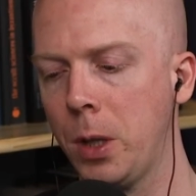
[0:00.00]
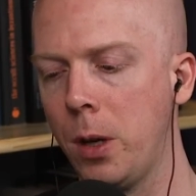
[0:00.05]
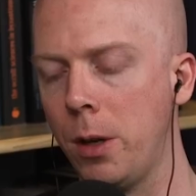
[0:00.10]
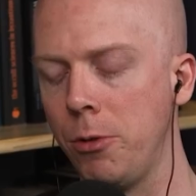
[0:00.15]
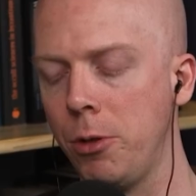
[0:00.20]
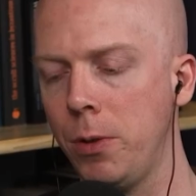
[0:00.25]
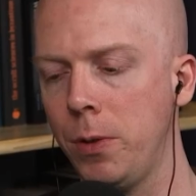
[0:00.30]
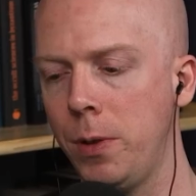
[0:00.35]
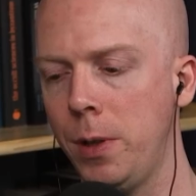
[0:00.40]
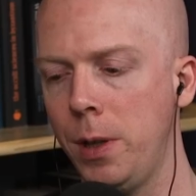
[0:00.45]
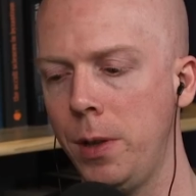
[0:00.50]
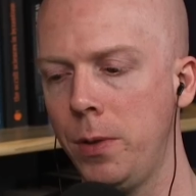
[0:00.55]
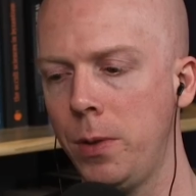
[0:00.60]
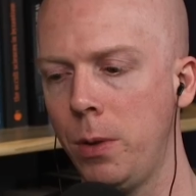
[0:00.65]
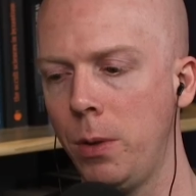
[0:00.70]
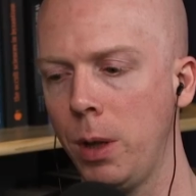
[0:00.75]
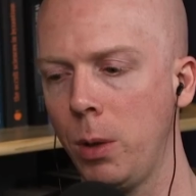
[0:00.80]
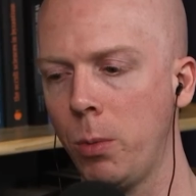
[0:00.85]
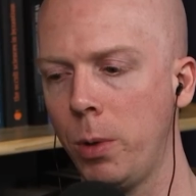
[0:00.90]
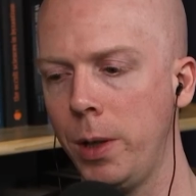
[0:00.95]

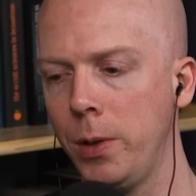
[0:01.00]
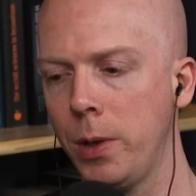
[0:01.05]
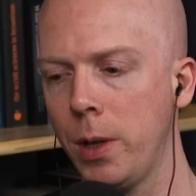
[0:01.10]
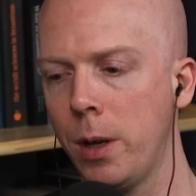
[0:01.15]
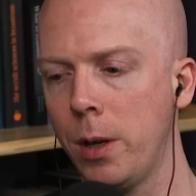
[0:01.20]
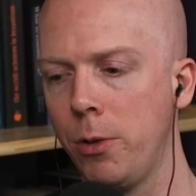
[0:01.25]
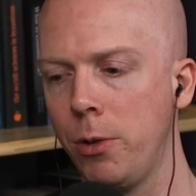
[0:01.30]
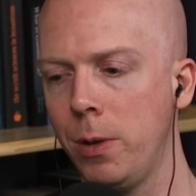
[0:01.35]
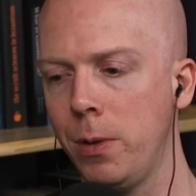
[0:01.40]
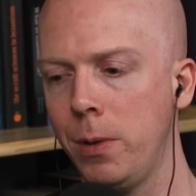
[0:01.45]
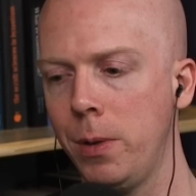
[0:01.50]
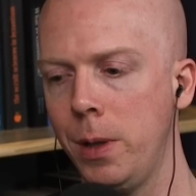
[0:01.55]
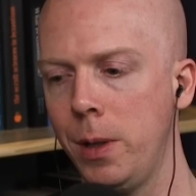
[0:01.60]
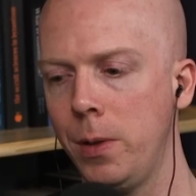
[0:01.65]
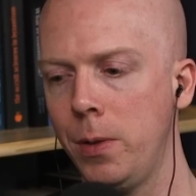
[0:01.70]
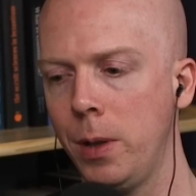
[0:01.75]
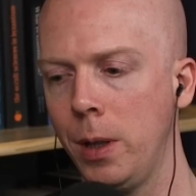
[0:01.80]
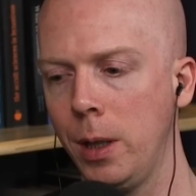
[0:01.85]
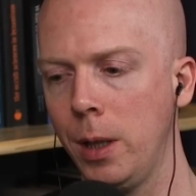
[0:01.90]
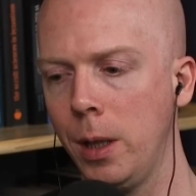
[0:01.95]
consciousness and like, what is
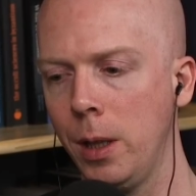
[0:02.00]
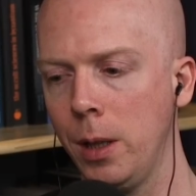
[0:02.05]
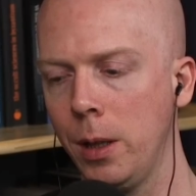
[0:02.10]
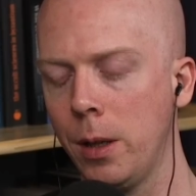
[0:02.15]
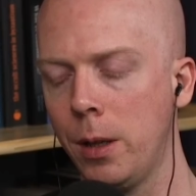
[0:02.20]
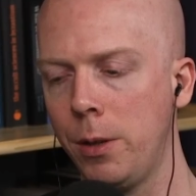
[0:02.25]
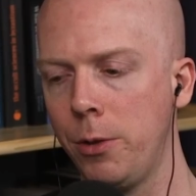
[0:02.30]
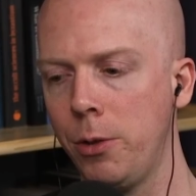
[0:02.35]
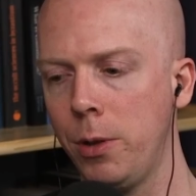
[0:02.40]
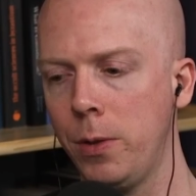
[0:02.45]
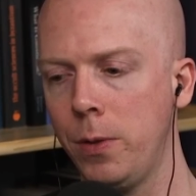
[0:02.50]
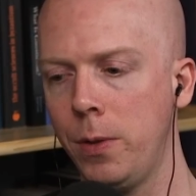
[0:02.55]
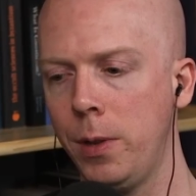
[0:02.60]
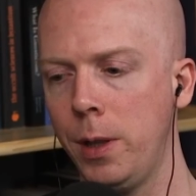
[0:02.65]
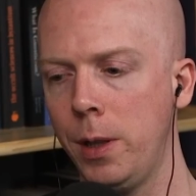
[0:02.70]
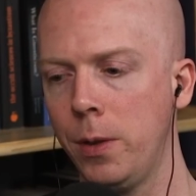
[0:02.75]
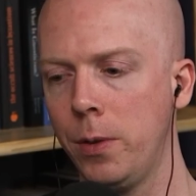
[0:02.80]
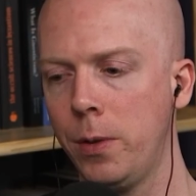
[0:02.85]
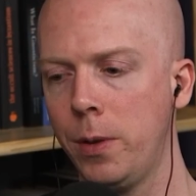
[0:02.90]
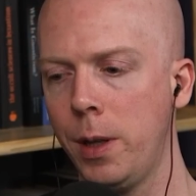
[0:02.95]
consciousness, and can
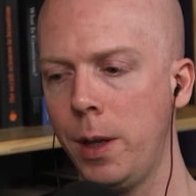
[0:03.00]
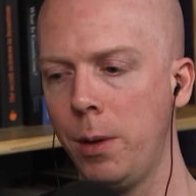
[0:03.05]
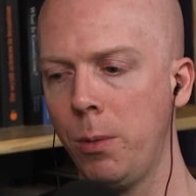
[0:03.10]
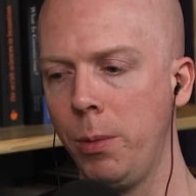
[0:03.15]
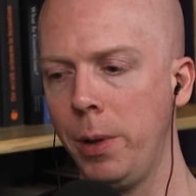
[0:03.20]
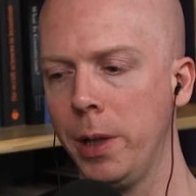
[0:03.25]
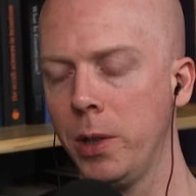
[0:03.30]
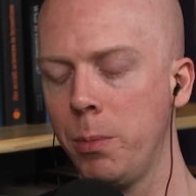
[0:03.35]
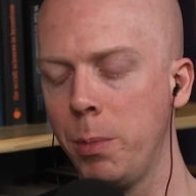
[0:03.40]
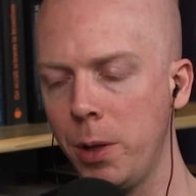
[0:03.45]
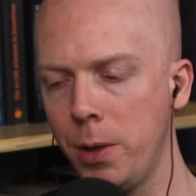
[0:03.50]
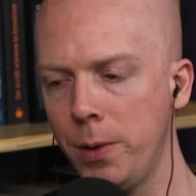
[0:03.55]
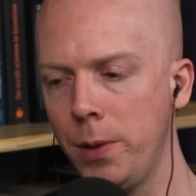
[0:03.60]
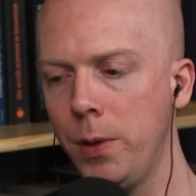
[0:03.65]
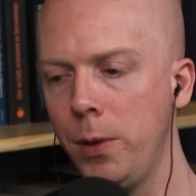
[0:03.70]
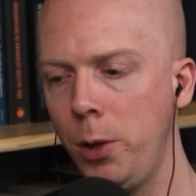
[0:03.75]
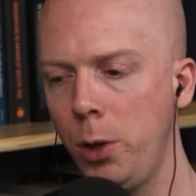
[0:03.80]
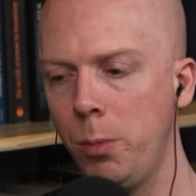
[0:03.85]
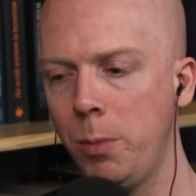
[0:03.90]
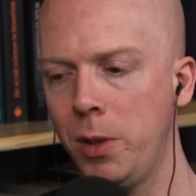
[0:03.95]
consciousness that we
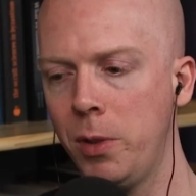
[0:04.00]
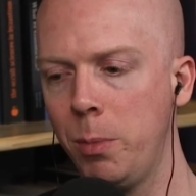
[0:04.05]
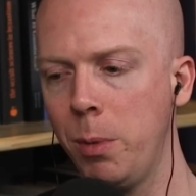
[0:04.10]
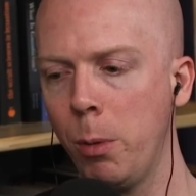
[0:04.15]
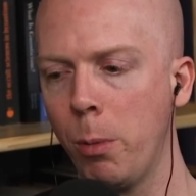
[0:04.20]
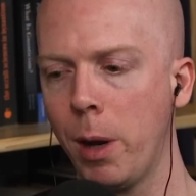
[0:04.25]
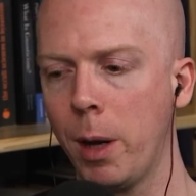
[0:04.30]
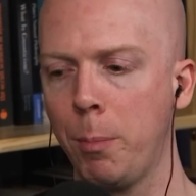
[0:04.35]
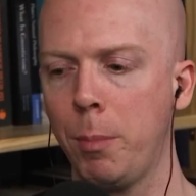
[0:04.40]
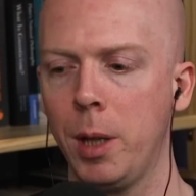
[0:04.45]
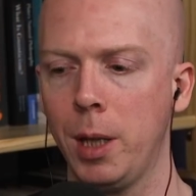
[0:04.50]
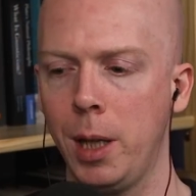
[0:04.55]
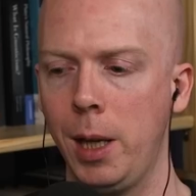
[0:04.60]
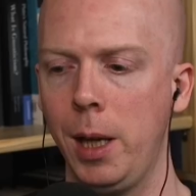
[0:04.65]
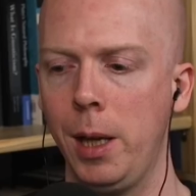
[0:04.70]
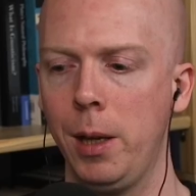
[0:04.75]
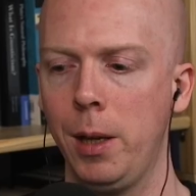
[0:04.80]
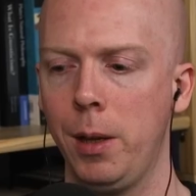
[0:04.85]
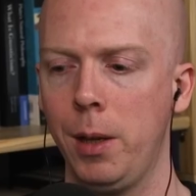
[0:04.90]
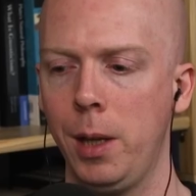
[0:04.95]
experience as humans be
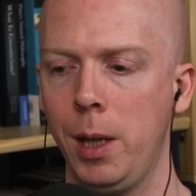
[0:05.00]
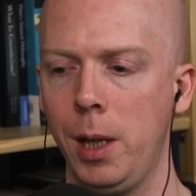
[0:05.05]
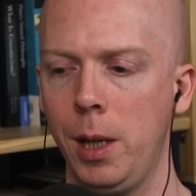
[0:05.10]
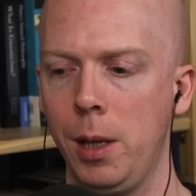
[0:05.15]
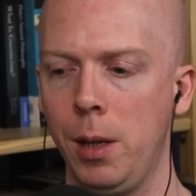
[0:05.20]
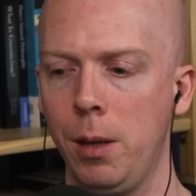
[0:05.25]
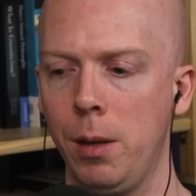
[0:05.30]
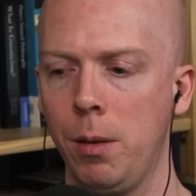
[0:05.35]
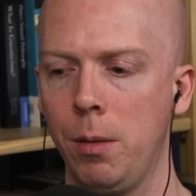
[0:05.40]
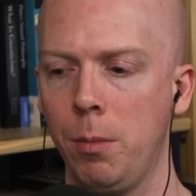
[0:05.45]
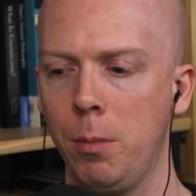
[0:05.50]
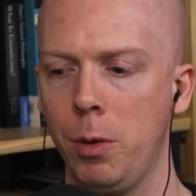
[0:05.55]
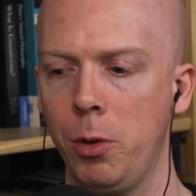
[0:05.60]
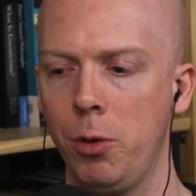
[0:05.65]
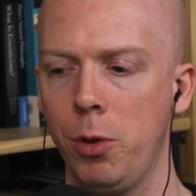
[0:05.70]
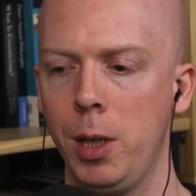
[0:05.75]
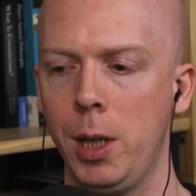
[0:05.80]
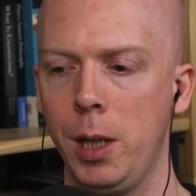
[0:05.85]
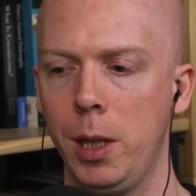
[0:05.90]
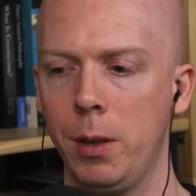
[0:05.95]
replicated in
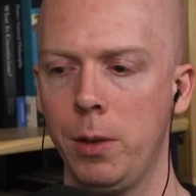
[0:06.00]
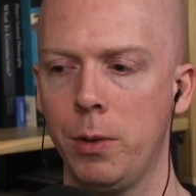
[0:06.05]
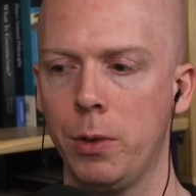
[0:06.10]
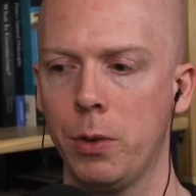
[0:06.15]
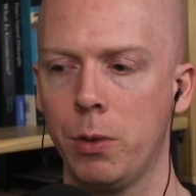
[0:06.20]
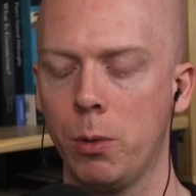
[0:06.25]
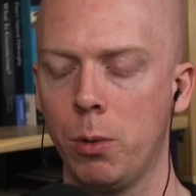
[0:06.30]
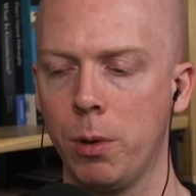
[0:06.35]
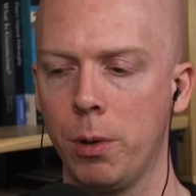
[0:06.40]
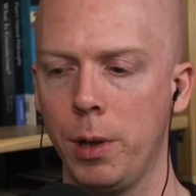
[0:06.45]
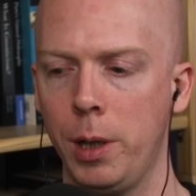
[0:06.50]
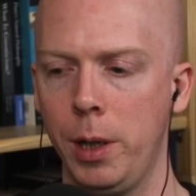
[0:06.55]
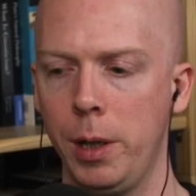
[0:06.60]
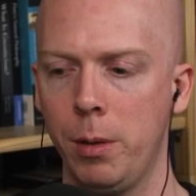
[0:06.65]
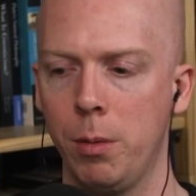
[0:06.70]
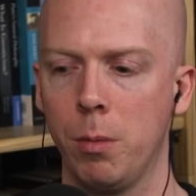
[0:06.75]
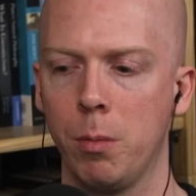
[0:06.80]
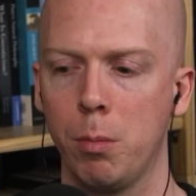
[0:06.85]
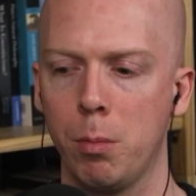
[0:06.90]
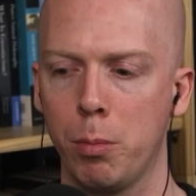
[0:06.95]
machines or
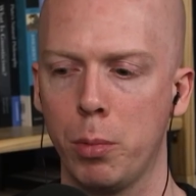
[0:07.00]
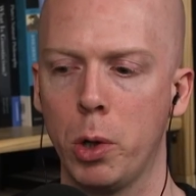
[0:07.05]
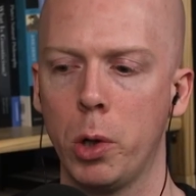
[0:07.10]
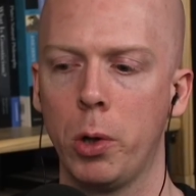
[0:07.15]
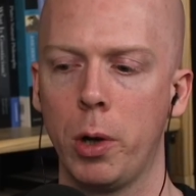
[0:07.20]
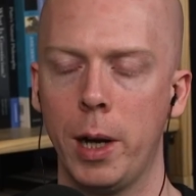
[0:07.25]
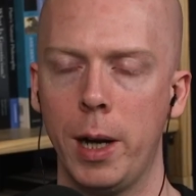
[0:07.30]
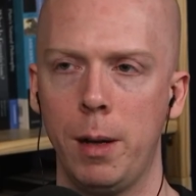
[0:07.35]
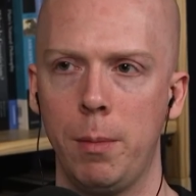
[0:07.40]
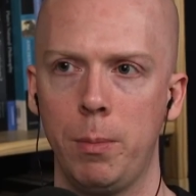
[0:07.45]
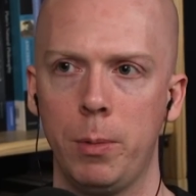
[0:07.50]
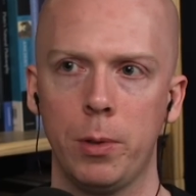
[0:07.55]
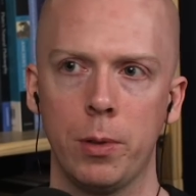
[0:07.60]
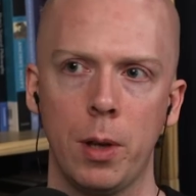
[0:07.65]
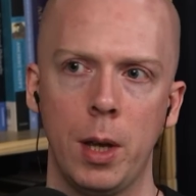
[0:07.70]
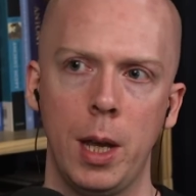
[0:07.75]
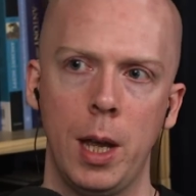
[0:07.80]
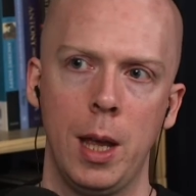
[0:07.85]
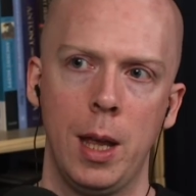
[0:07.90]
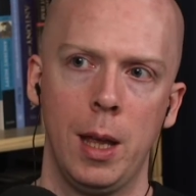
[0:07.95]
in programs?